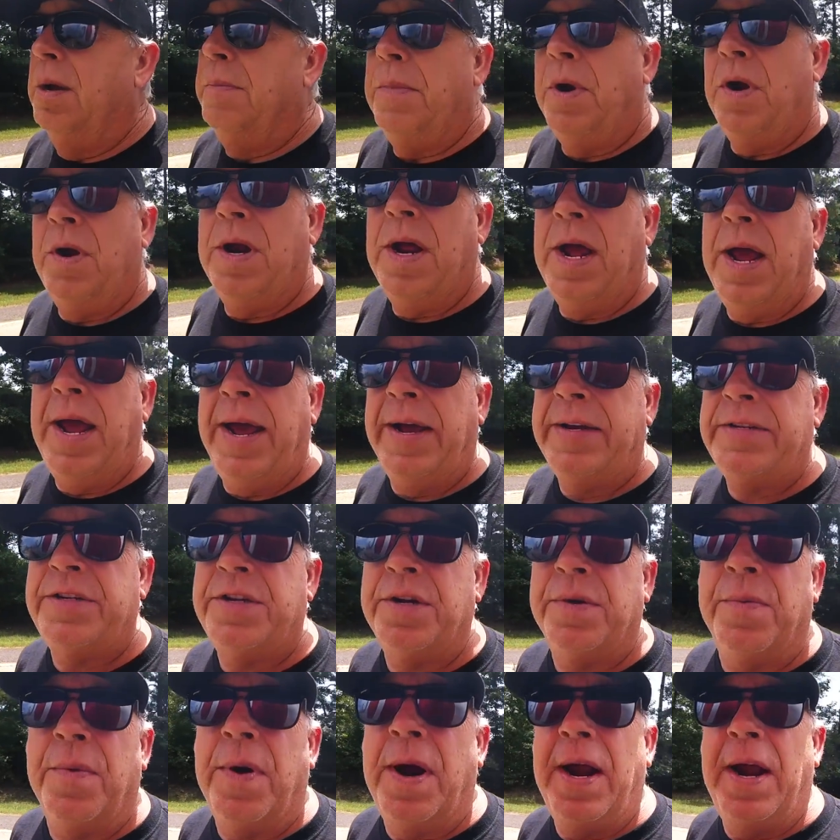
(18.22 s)
I'm on the
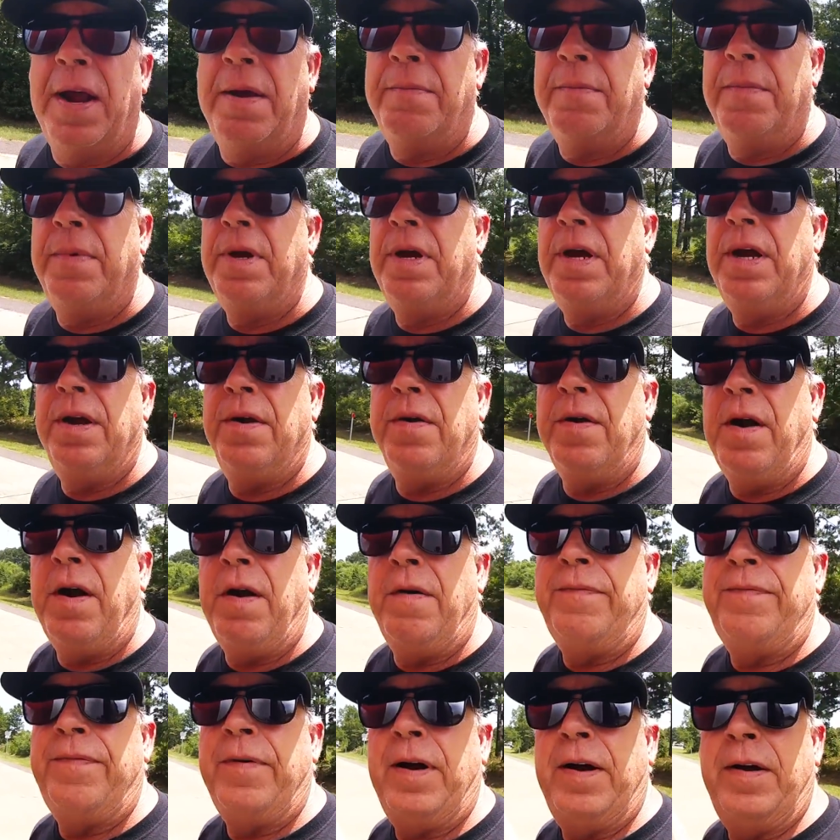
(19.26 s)
exit ramp here
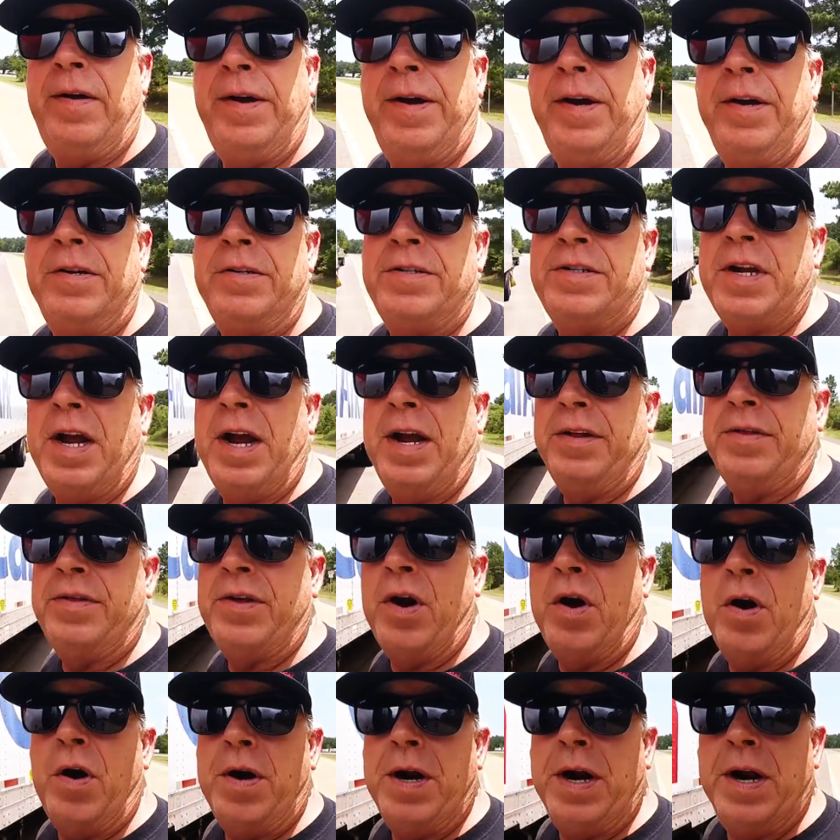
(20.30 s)
off of uh, Interstate
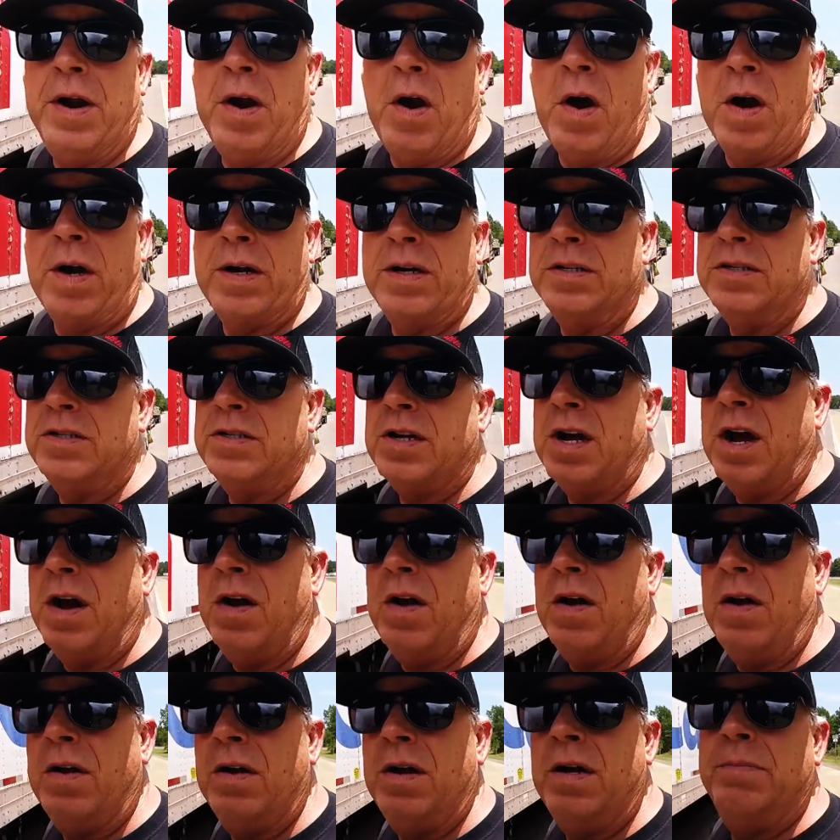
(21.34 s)
30 in
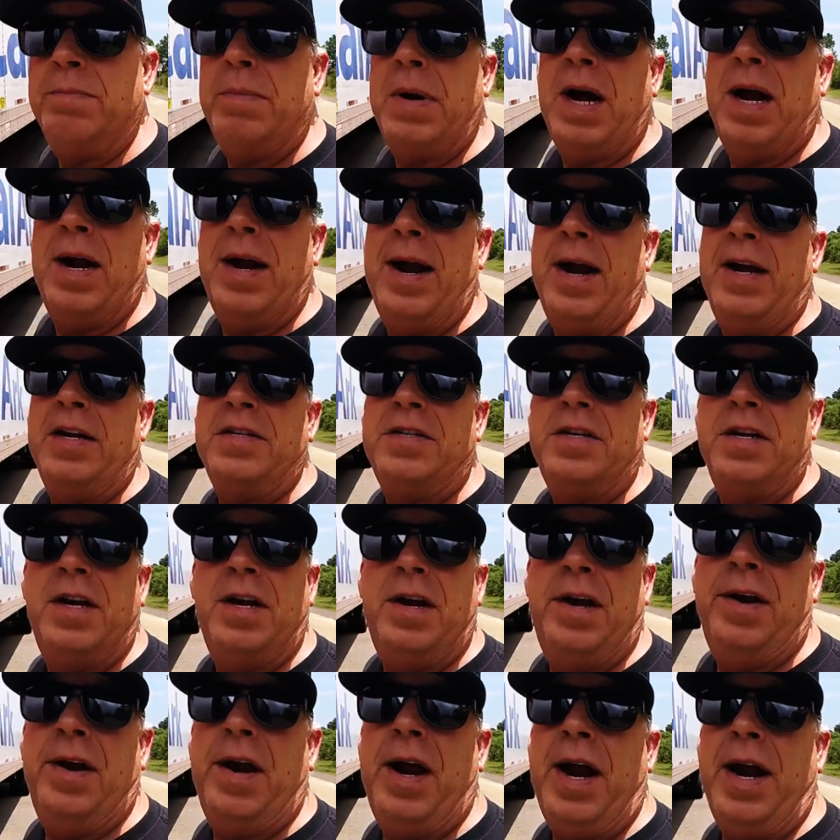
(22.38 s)
Arkansas, about
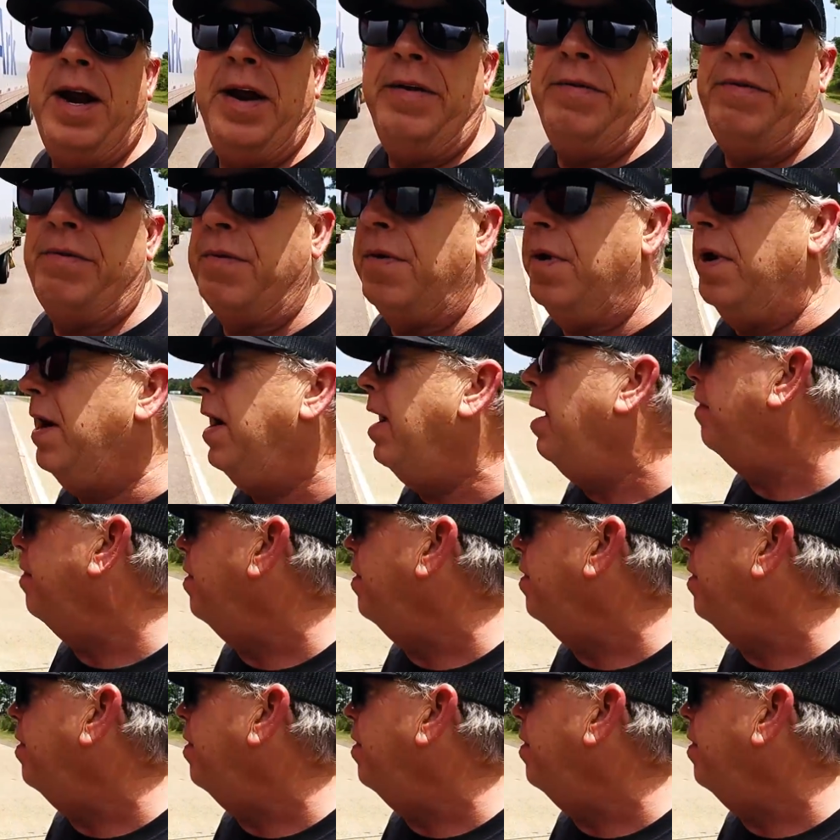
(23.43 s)
exit 83,